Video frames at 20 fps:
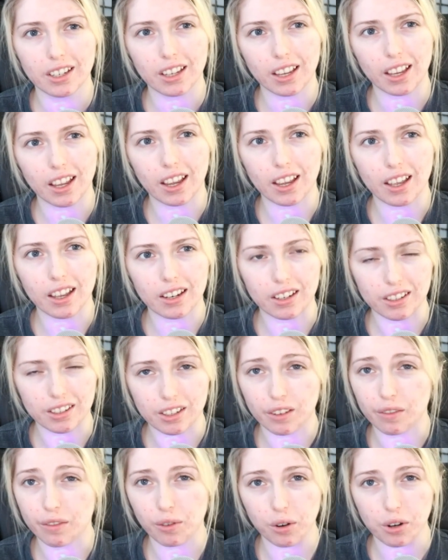and it's
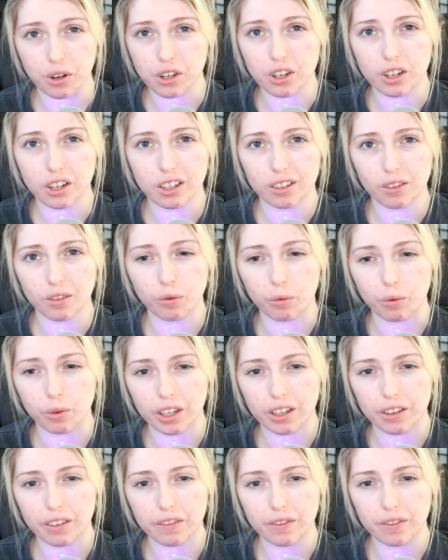unfortunate.
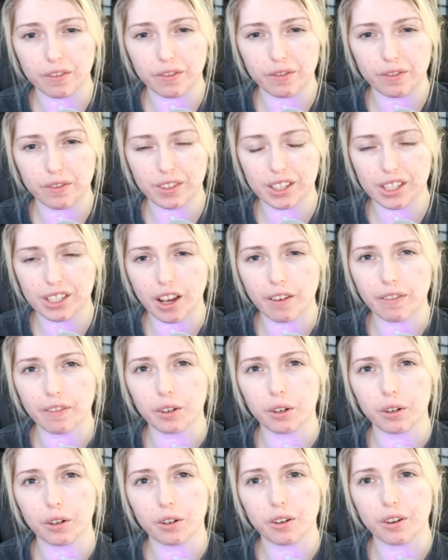We've
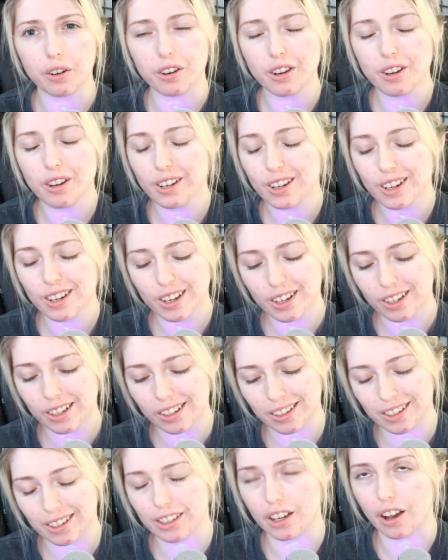suffered,
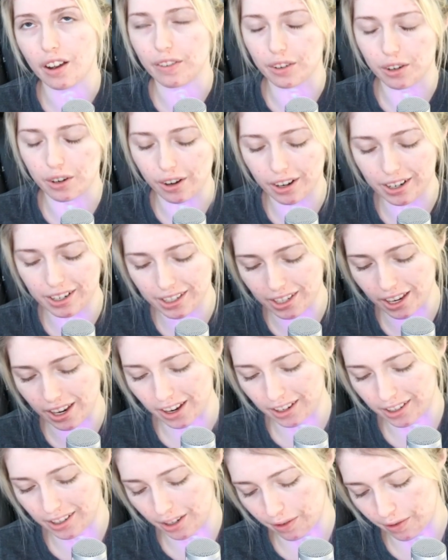I
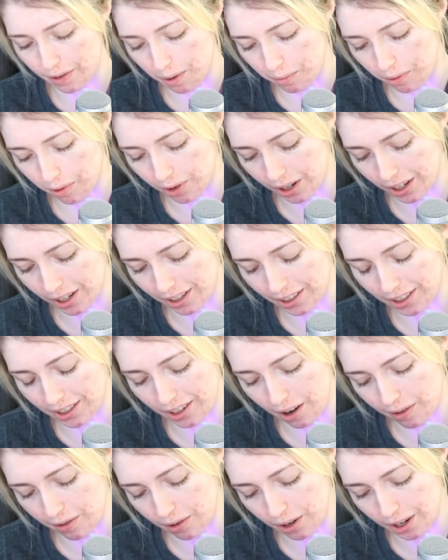say as if I'm
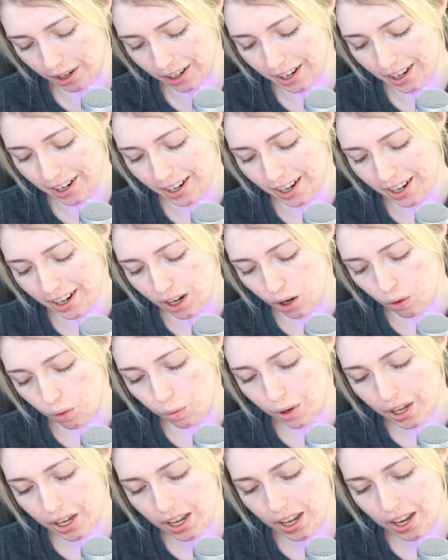suffering.
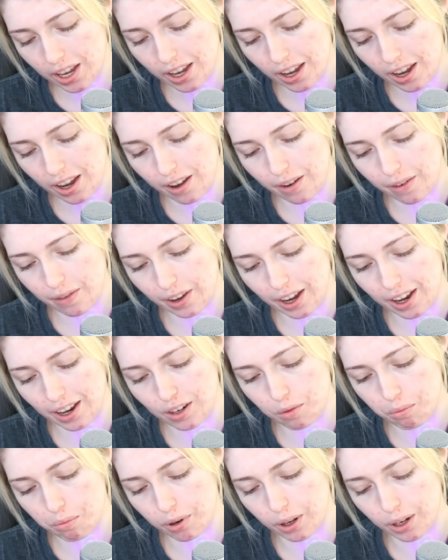We have had
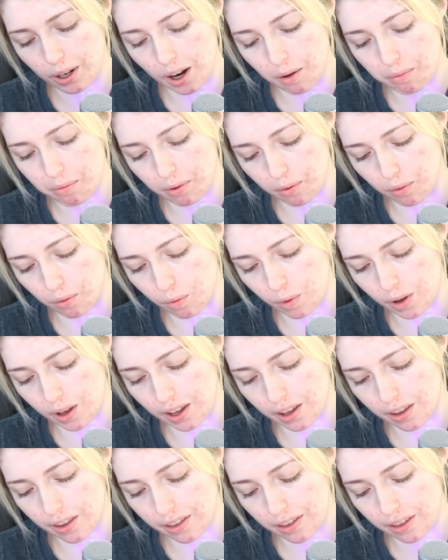to put up
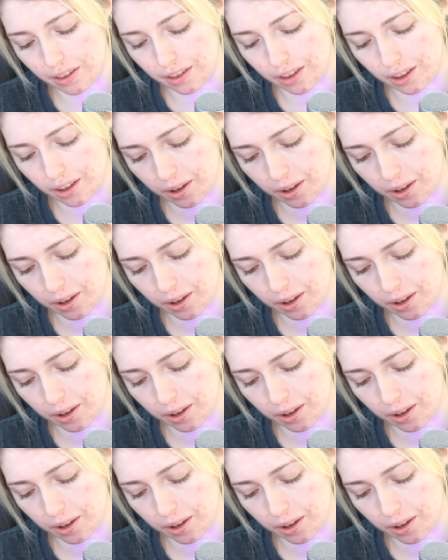with